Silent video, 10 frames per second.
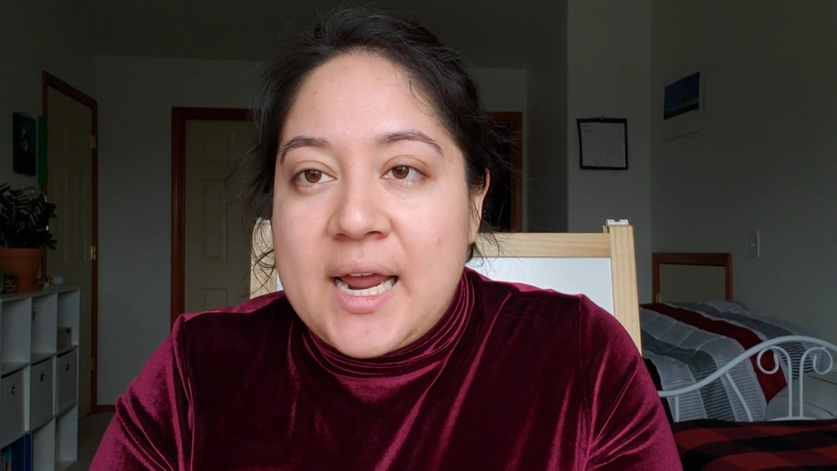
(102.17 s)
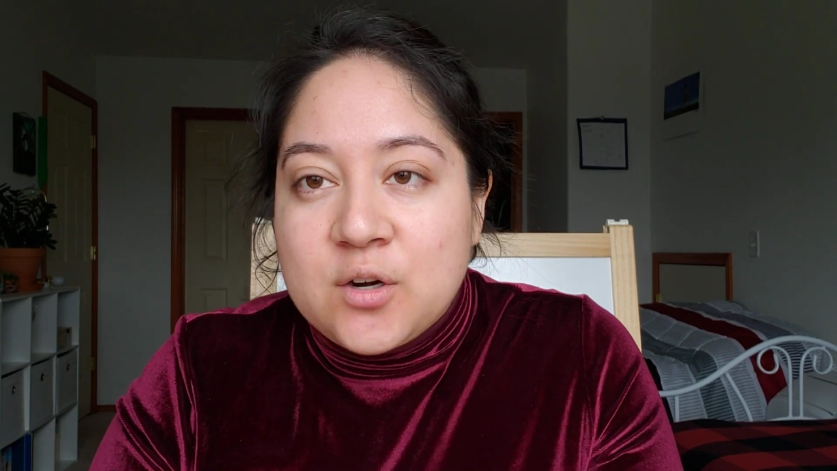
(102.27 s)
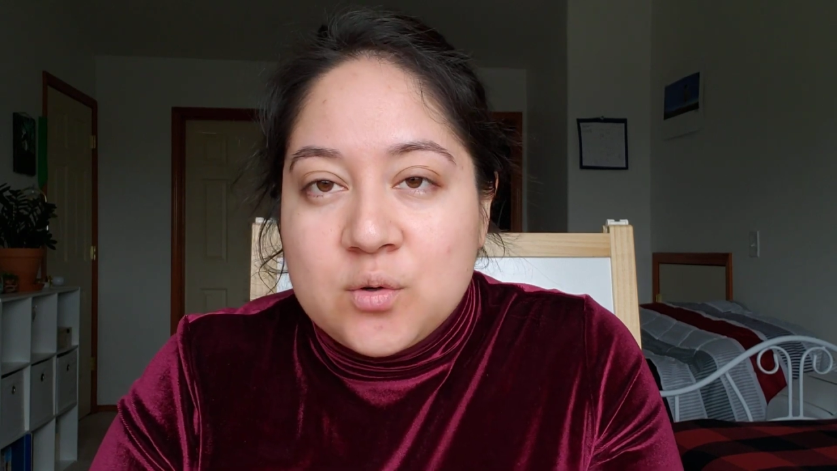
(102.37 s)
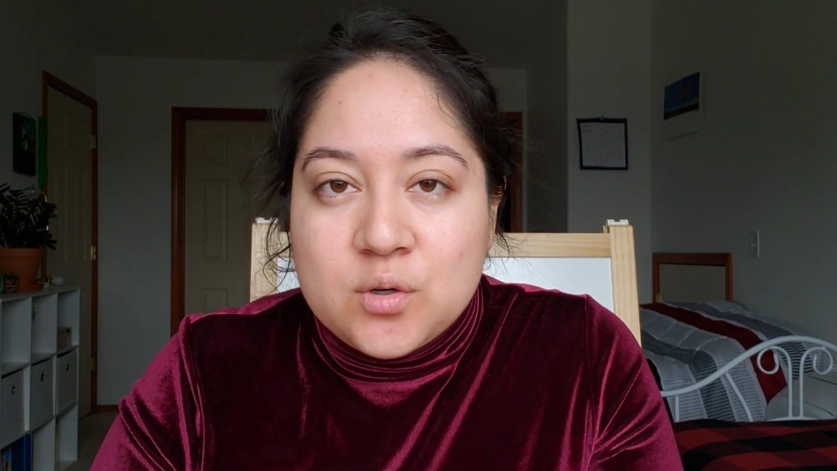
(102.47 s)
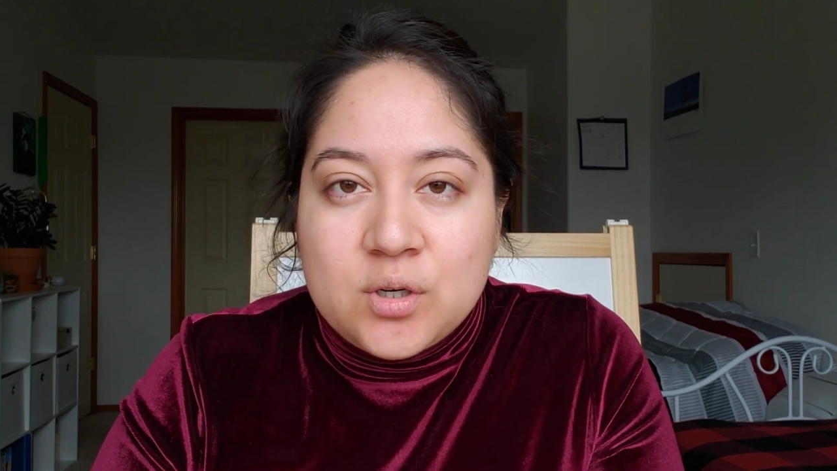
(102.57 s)

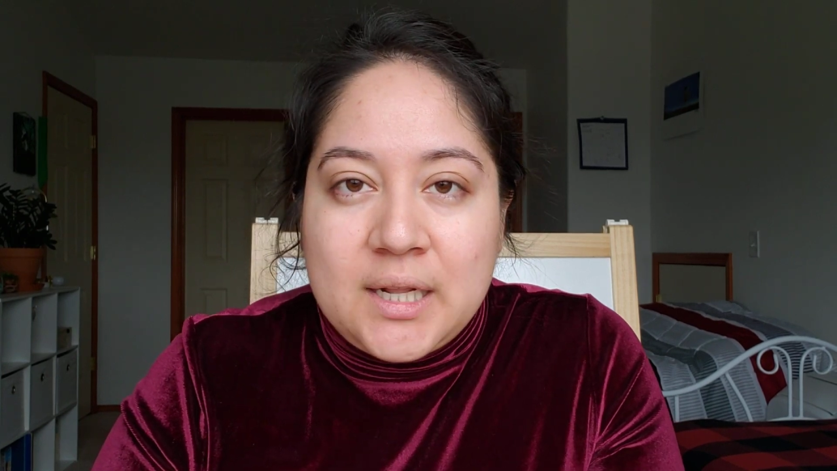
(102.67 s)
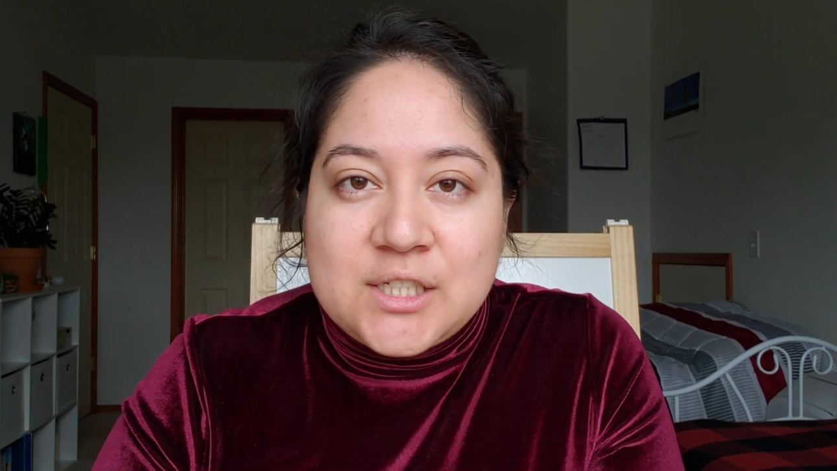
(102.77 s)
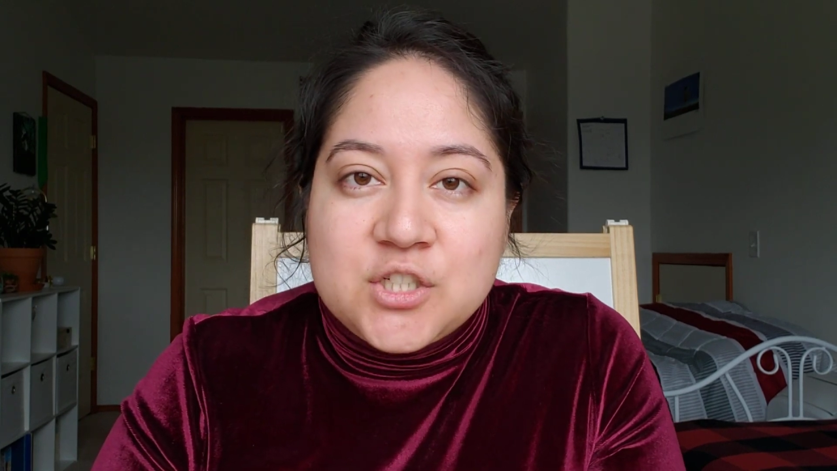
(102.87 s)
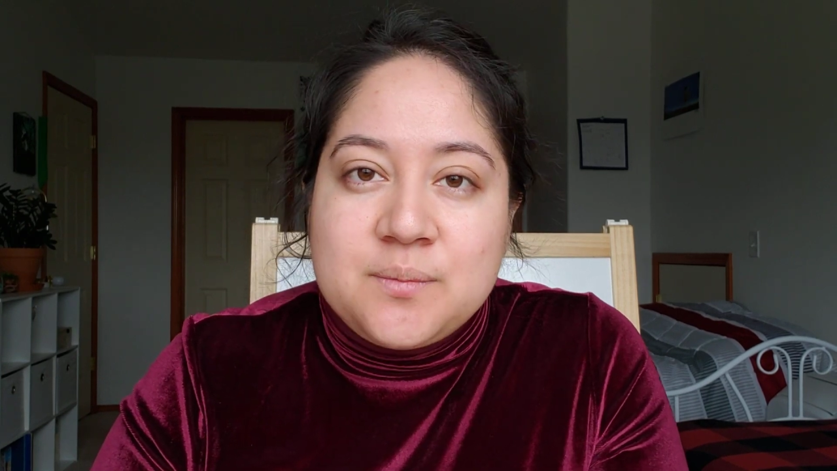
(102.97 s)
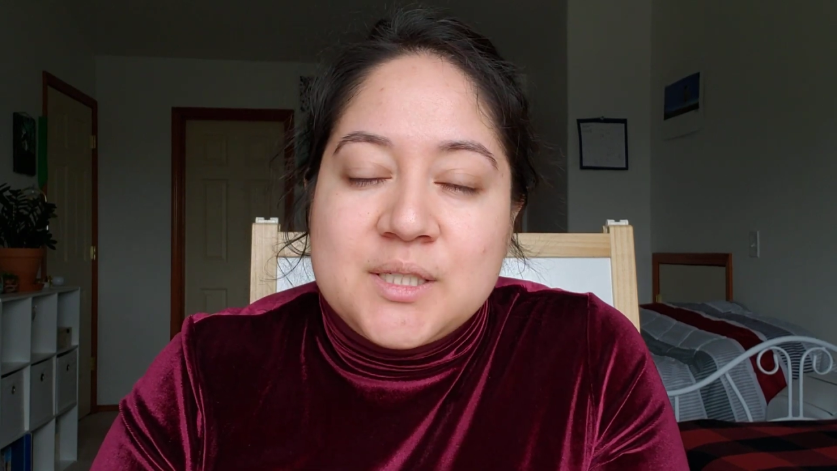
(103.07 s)
and Google
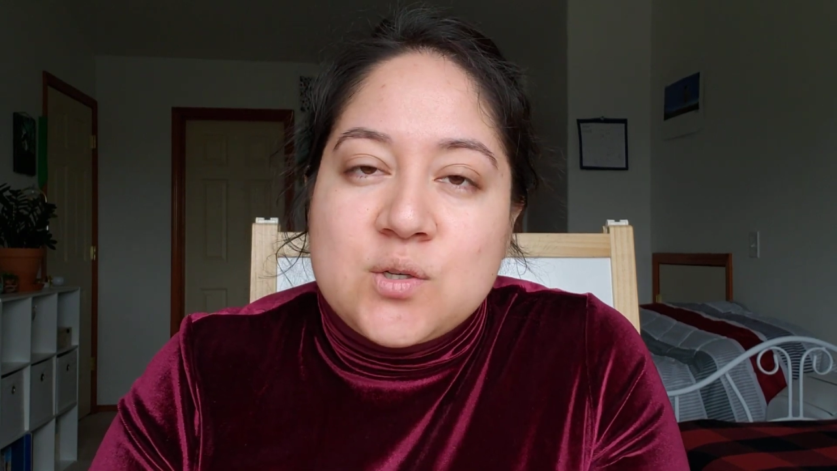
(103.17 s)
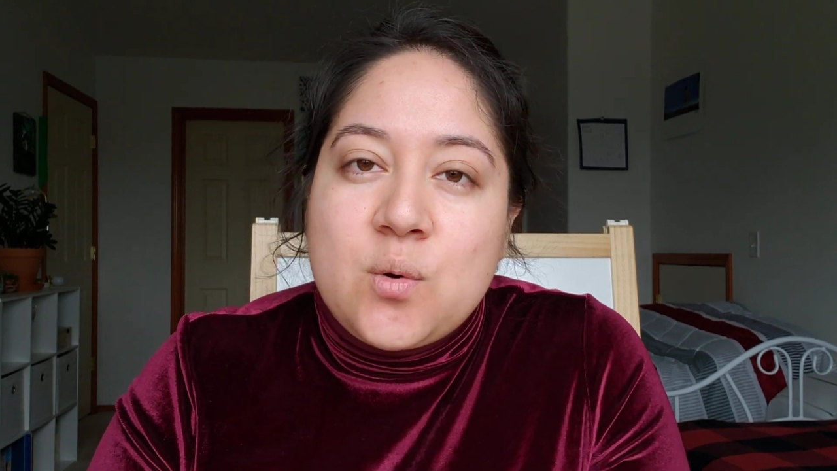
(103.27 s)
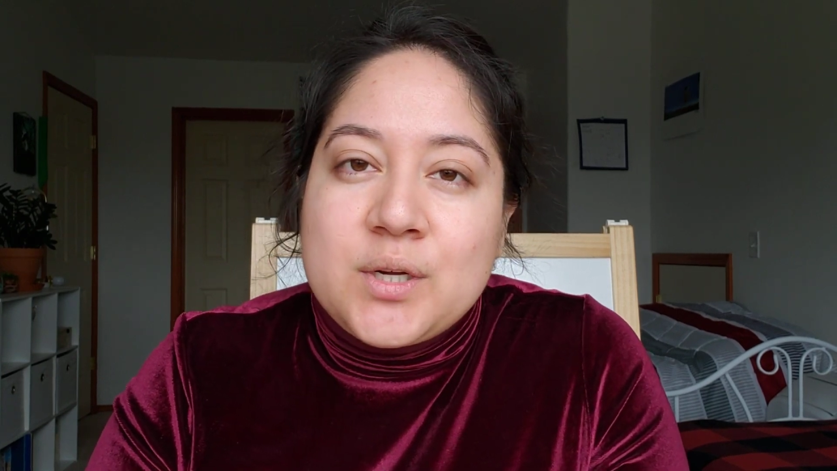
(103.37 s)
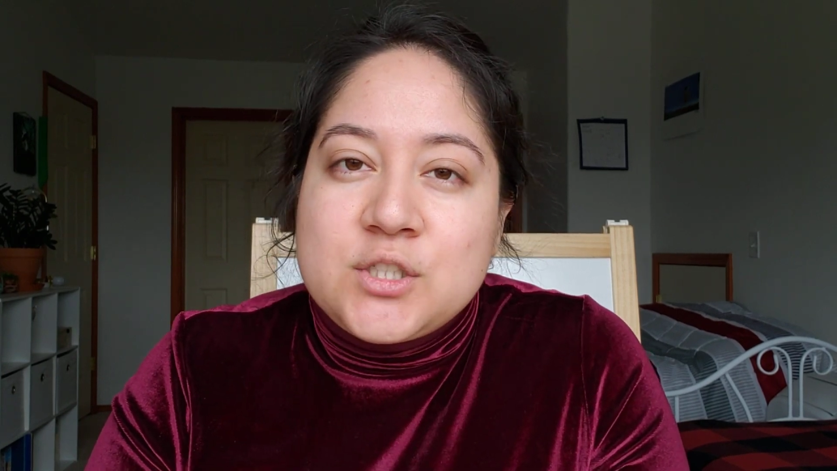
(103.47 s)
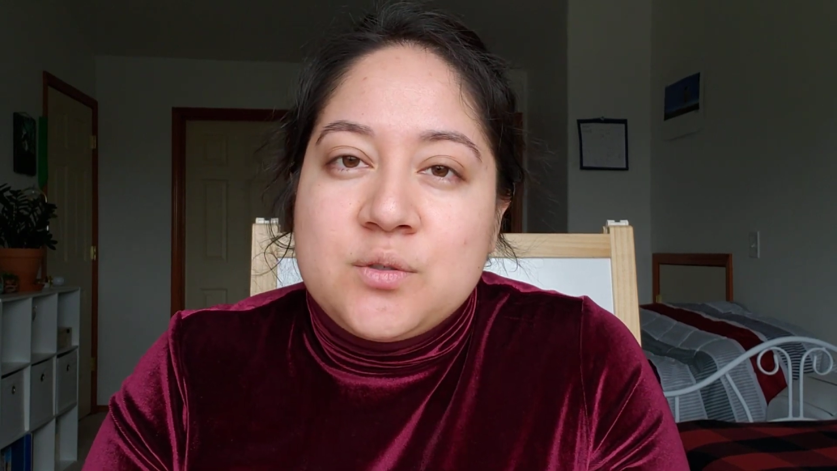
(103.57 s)
Classroom is
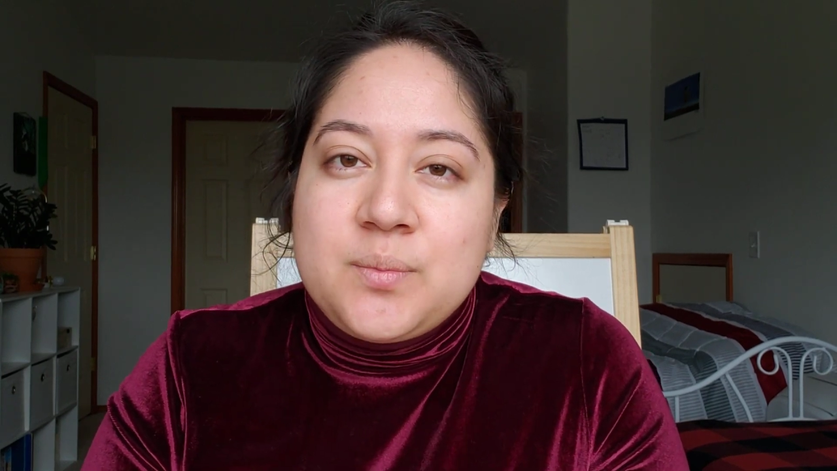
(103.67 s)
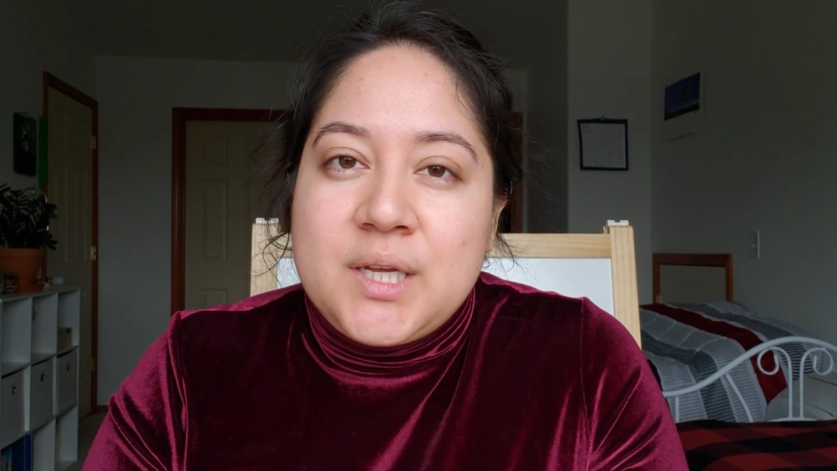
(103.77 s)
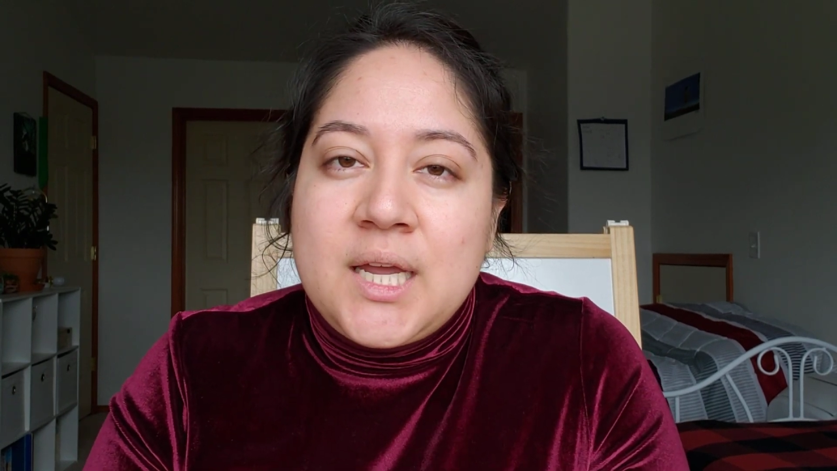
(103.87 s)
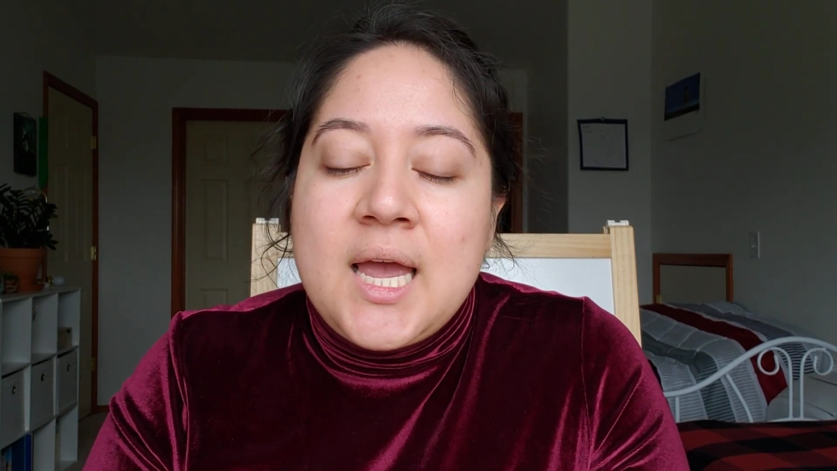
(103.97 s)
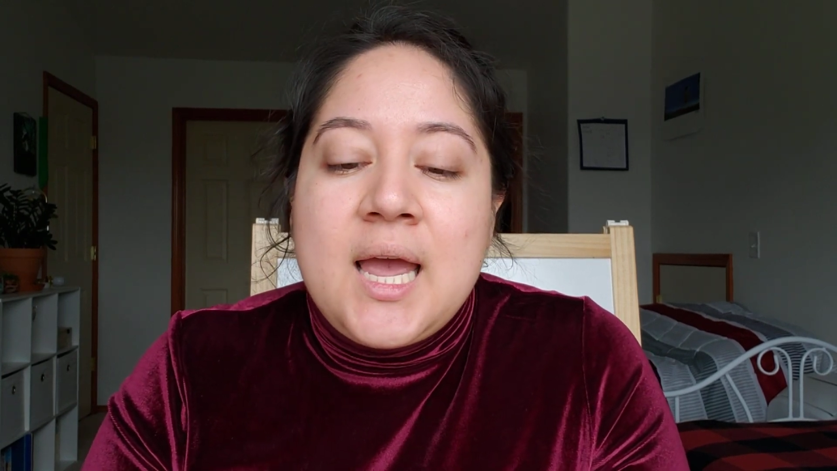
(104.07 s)
going to
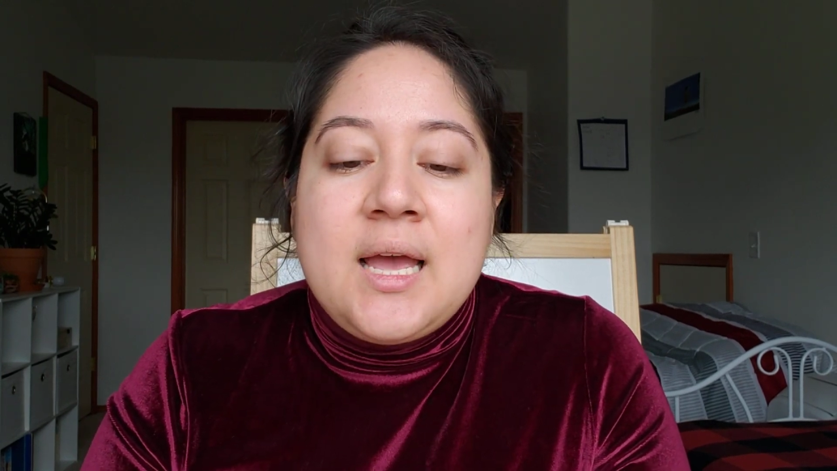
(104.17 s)
be